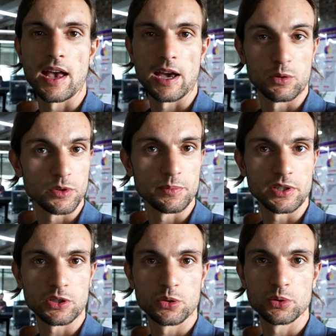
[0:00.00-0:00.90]
And it would have
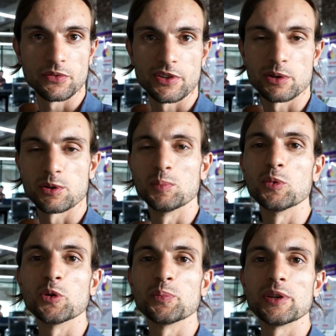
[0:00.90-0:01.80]
been cool if there were
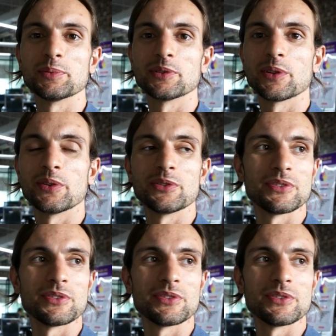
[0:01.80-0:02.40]
more people